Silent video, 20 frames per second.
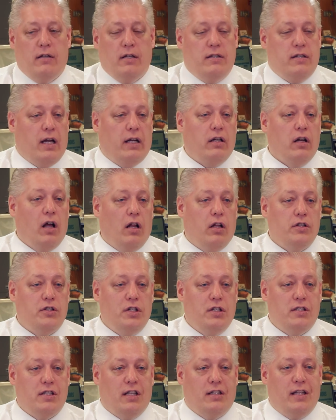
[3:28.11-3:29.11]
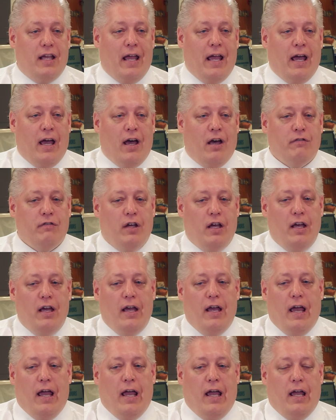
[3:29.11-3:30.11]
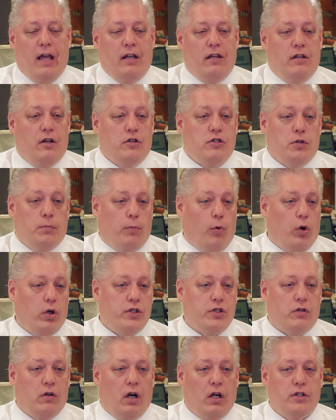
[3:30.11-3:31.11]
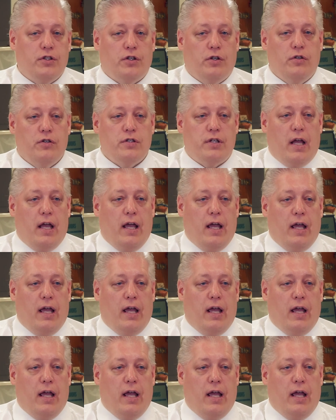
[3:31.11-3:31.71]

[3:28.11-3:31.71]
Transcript: the technologies that they have, and their support structures,